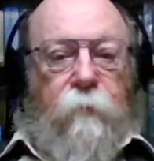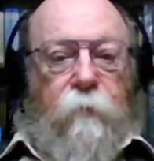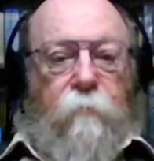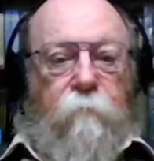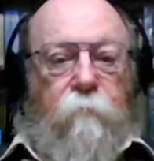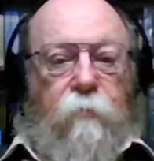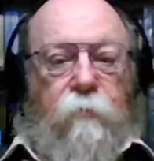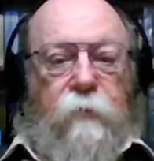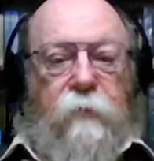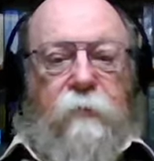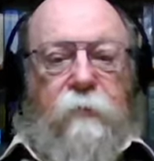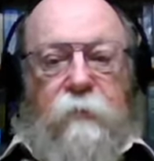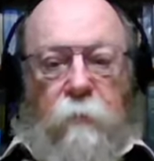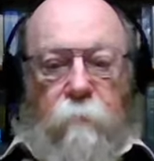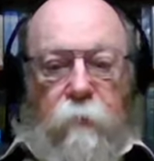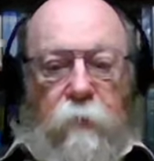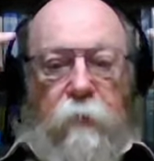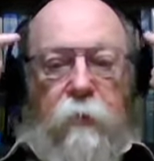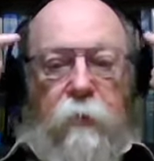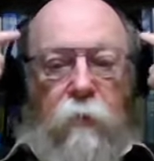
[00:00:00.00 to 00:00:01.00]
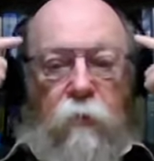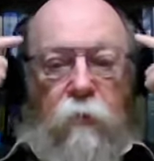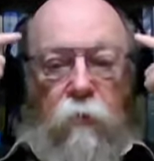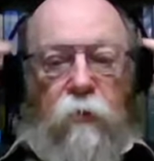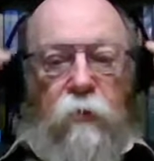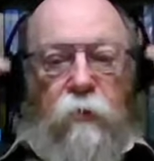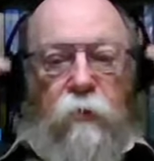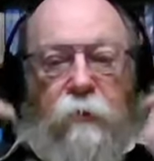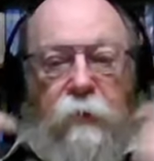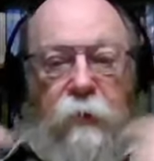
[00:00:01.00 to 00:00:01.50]
But there's something going
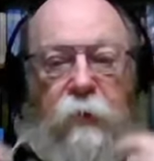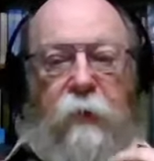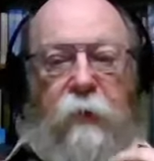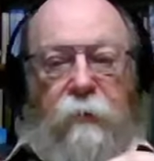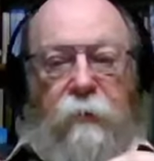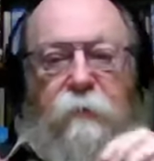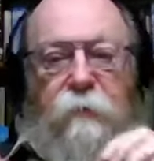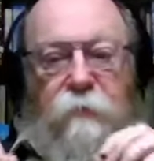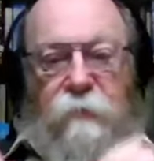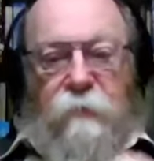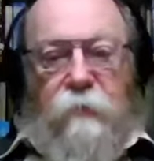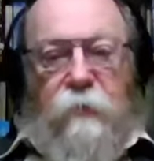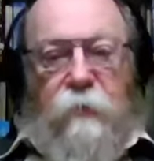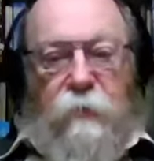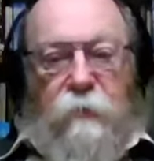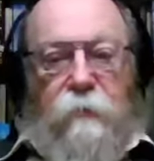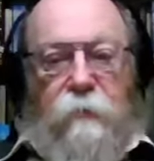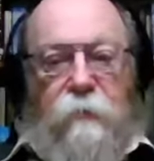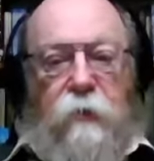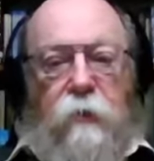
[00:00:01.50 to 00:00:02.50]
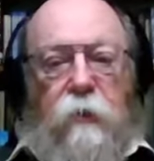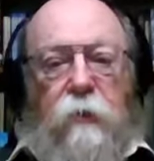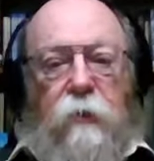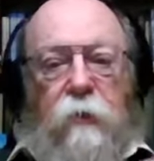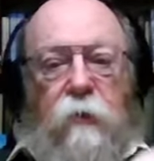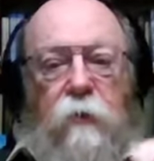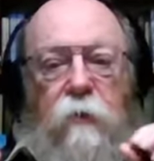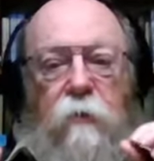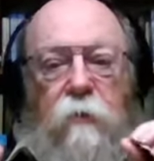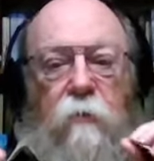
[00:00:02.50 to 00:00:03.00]
on in your head that says,
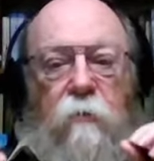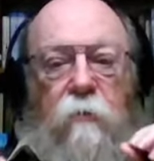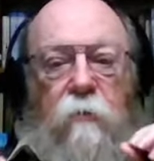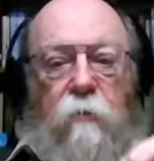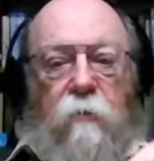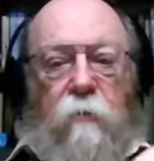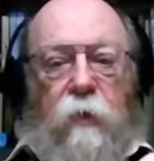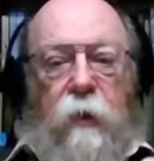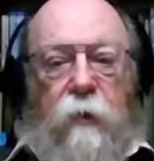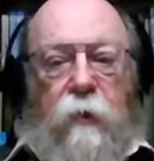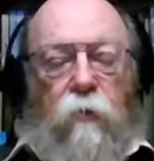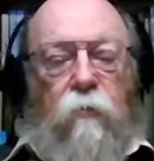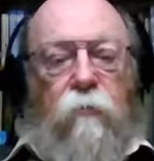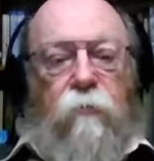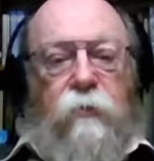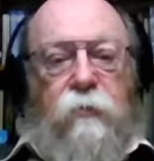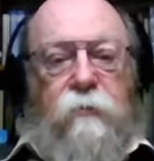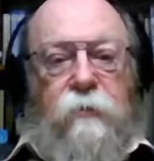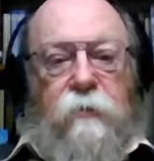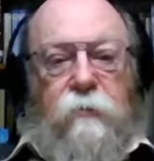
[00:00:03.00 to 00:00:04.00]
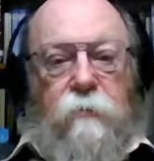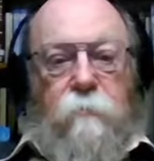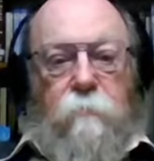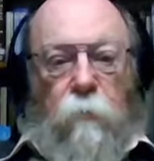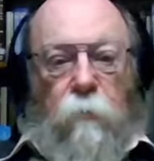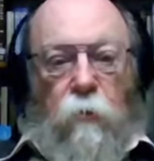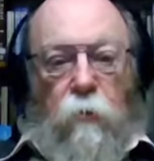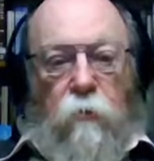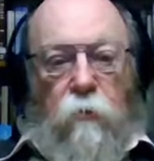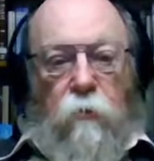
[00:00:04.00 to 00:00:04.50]
hang on, this isn't
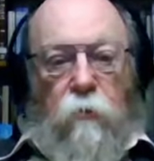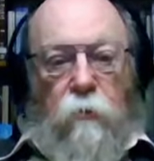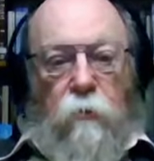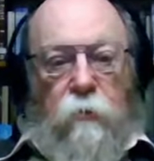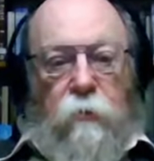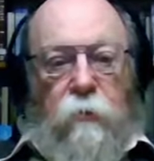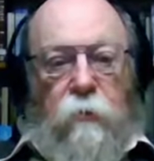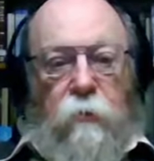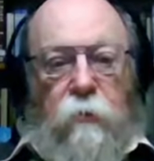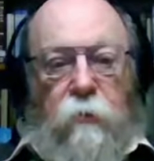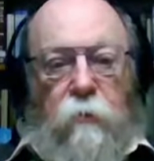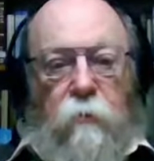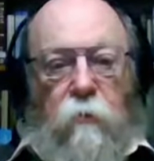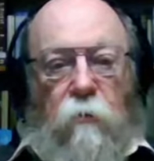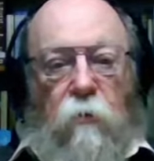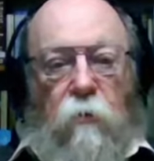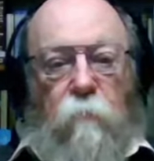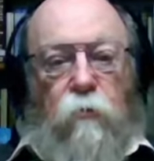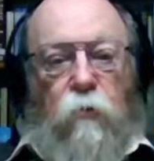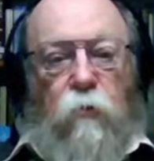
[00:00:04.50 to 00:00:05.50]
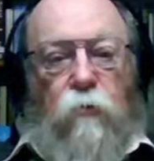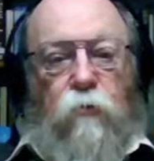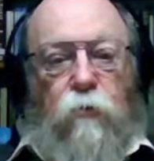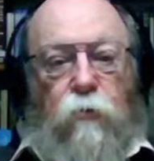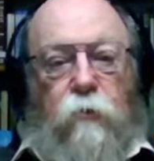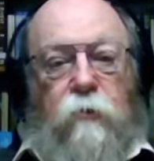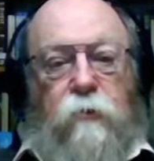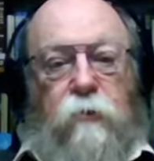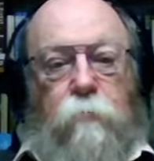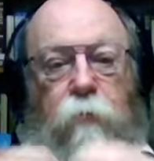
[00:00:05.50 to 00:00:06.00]
my idea. I'm not
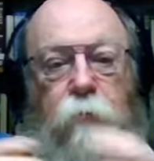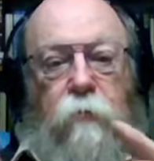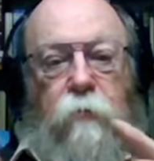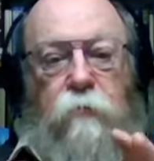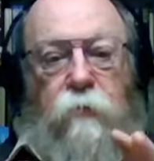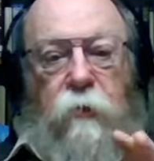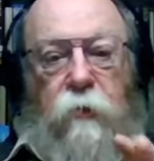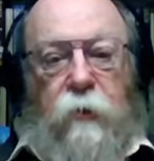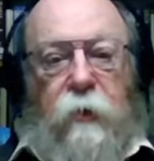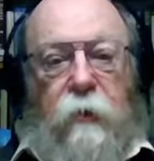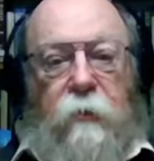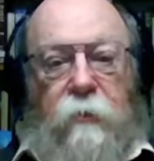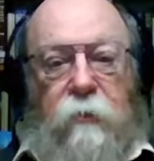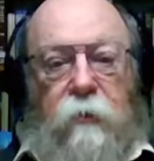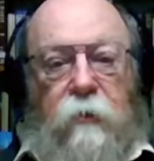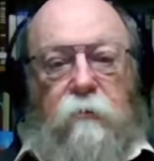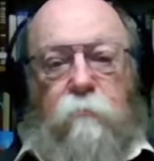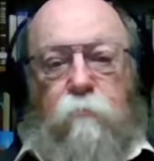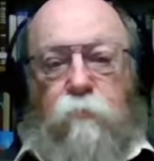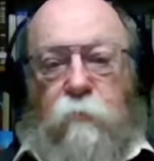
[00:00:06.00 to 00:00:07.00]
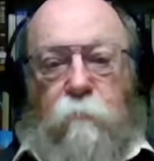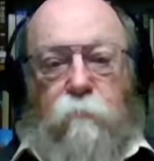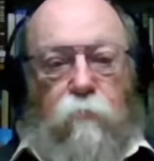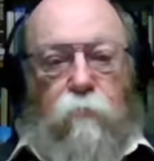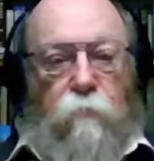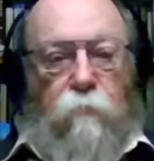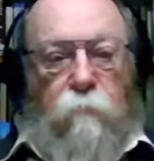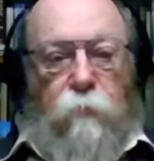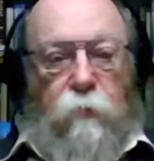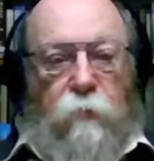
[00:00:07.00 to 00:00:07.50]
doing this because I hate those
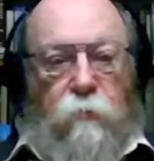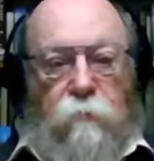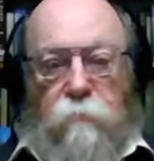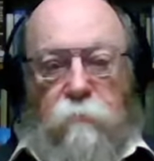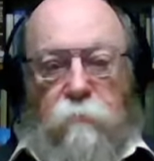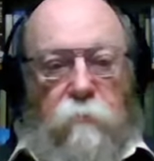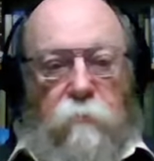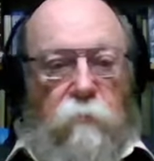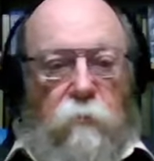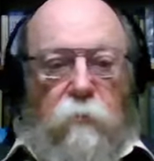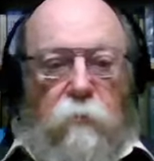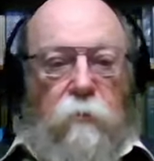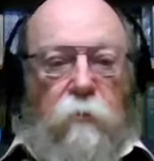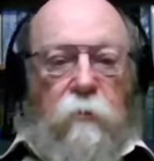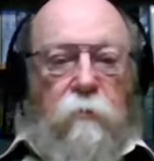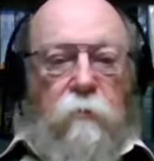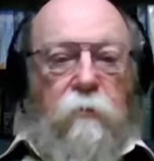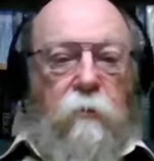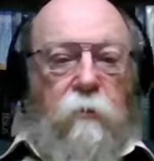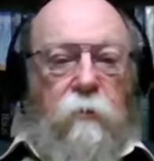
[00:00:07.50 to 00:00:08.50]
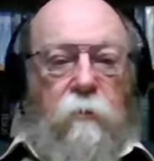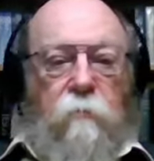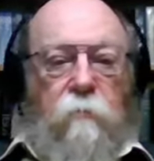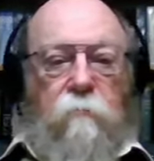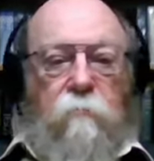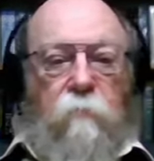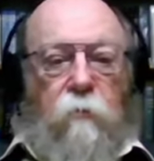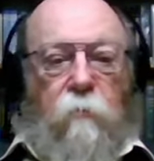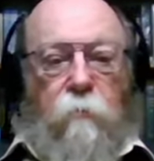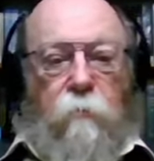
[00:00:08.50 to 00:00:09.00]
people or because, I'm
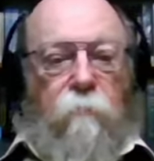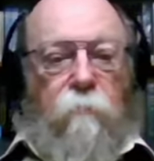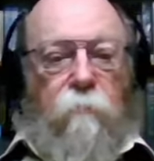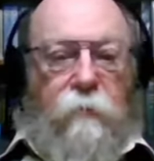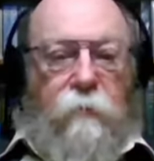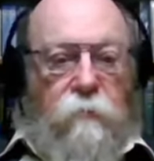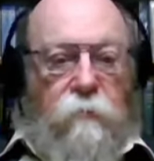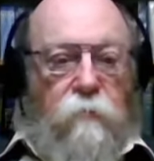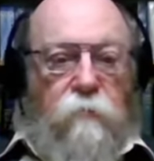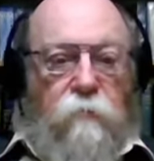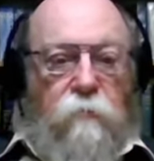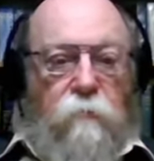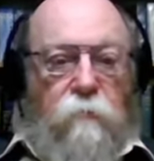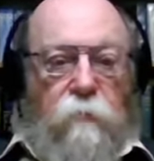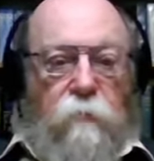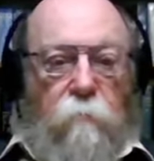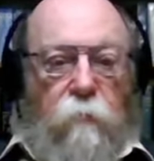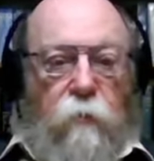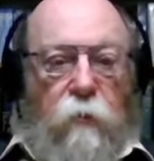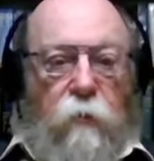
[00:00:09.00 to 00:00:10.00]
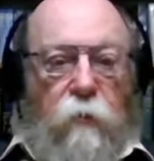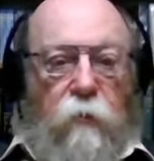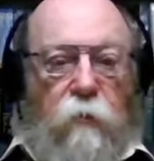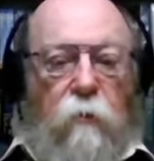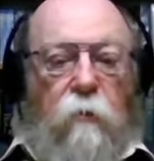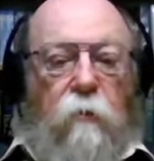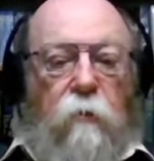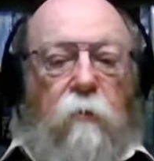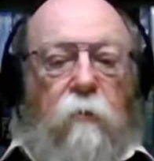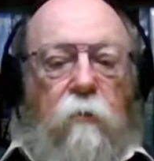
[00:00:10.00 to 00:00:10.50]
a racist or something.
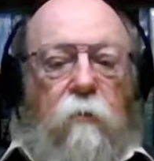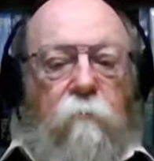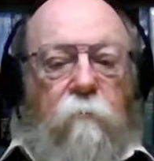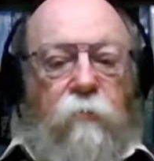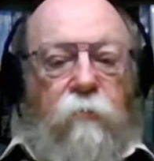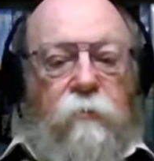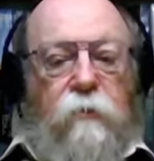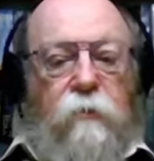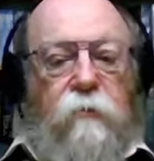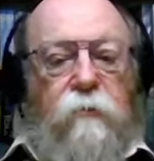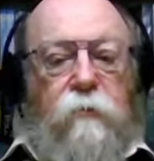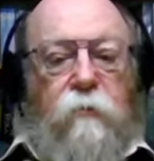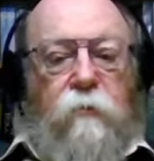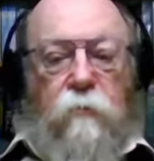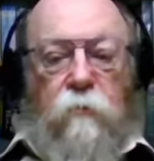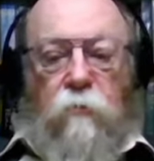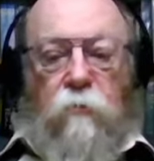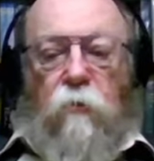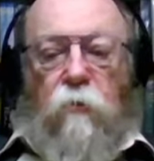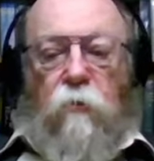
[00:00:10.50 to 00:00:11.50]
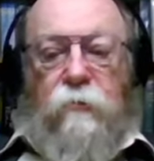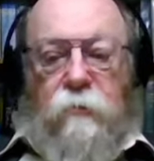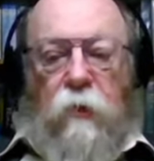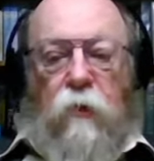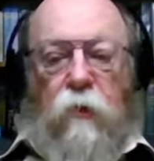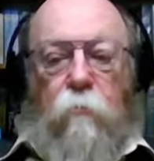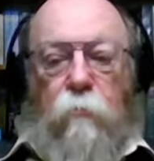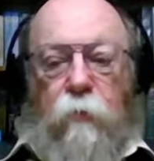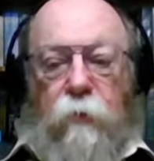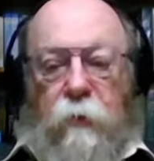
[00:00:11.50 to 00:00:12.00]
This is God
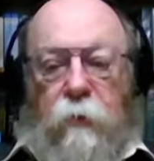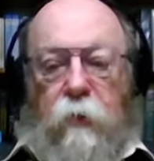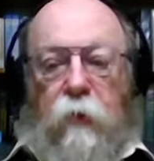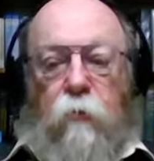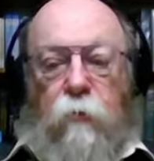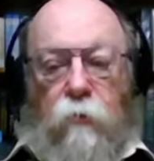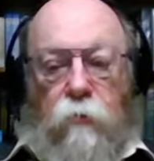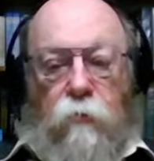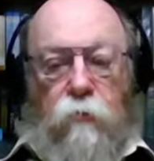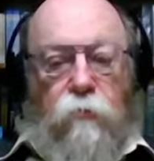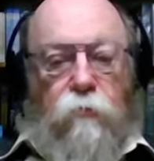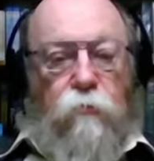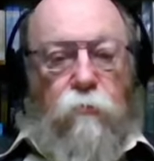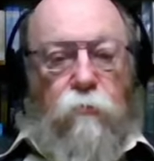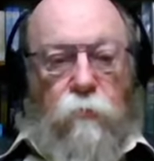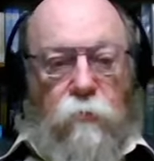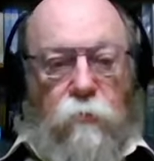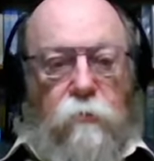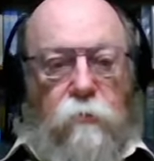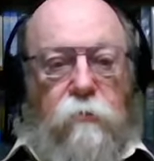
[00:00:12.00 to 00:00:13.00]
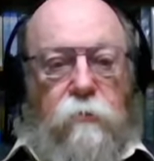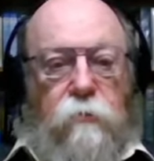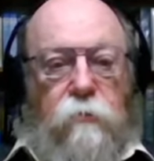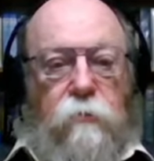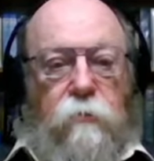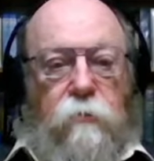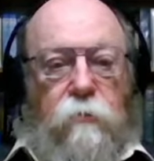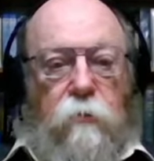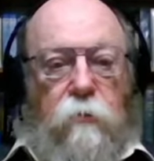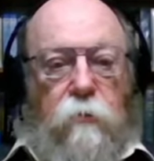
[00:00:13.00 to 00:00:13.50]
told me to go in and do this
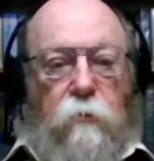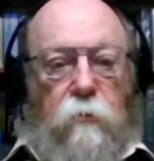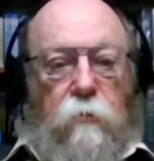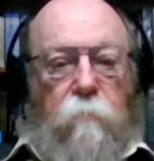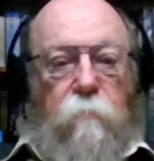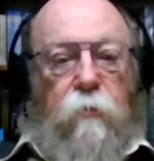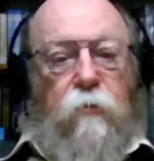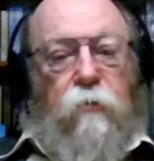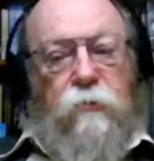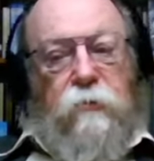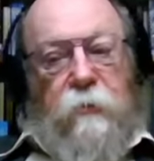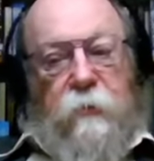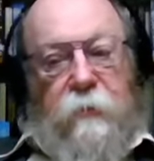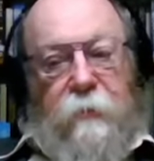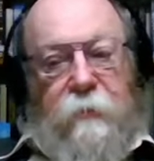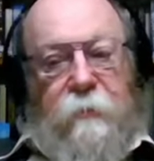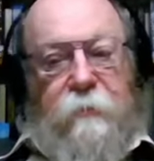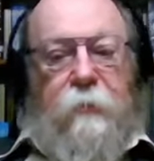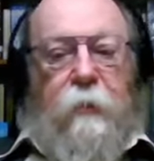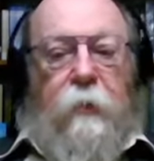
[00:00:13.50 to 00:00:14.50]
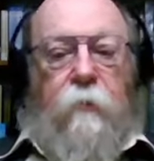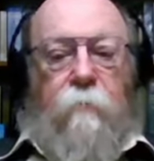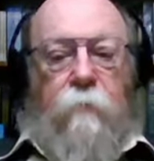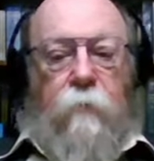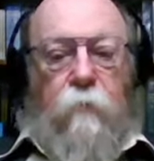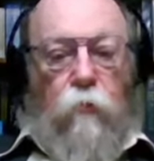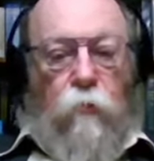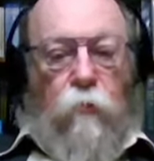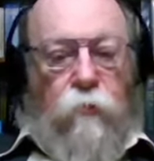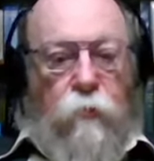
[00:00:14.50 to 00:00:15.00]
because he's
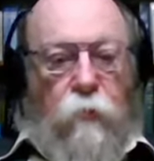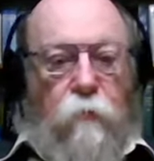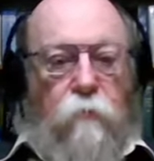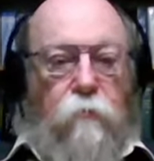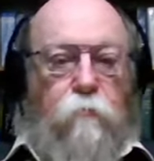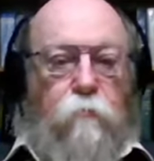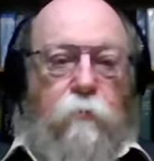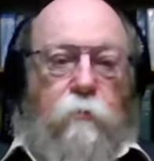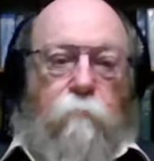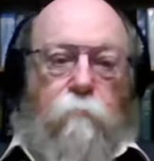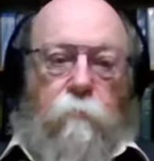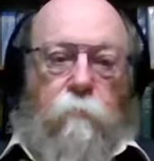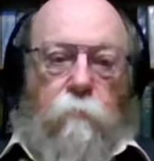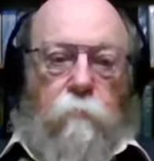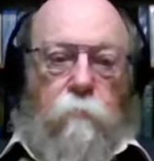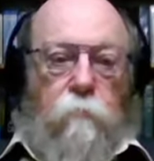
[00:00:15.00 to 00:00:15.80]
angry with those people.